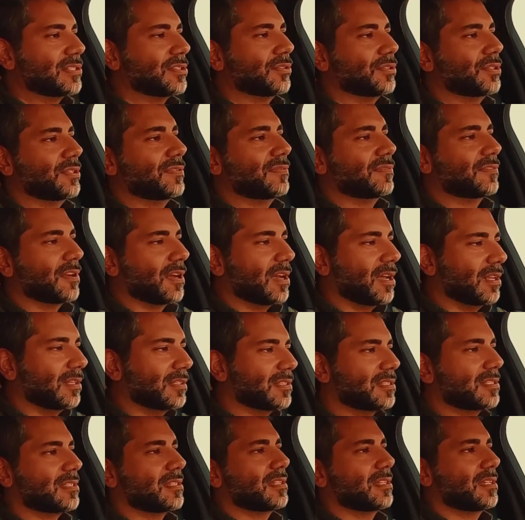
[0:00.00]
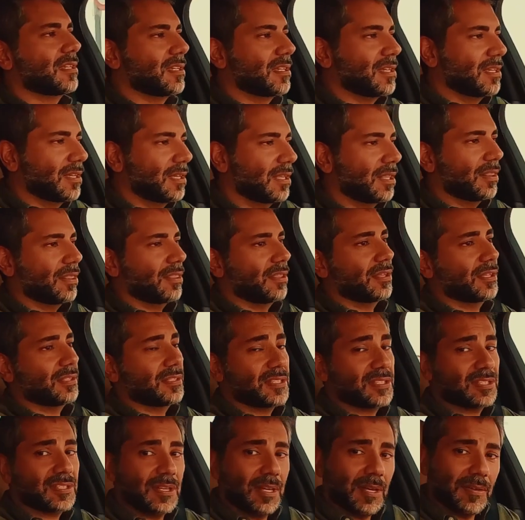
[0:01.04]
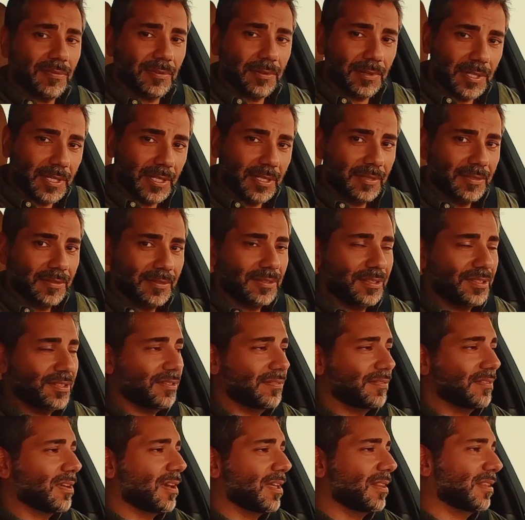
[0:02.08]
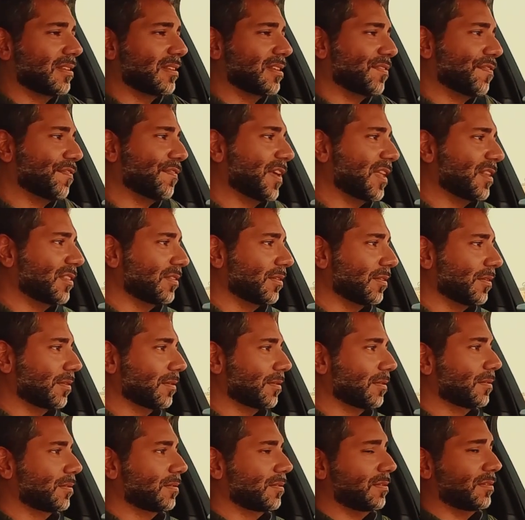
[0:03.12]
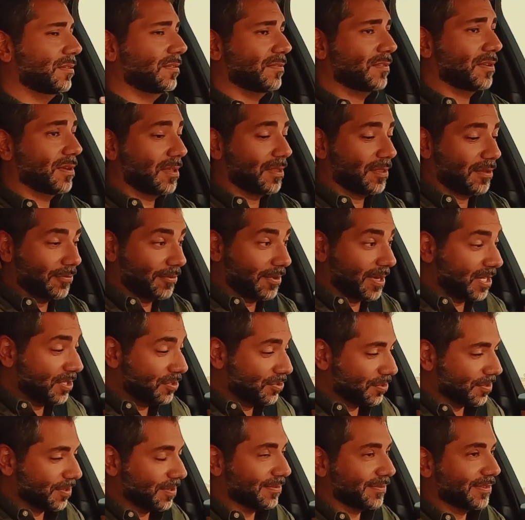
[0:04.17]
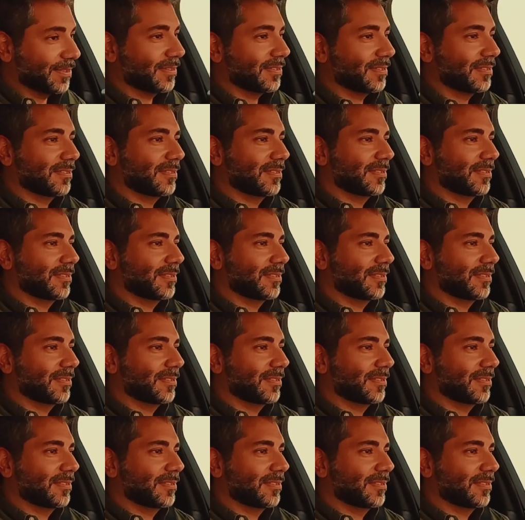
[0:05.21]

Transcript: So you've got the Discovery, you've got the Defender, you've got the Range Rover.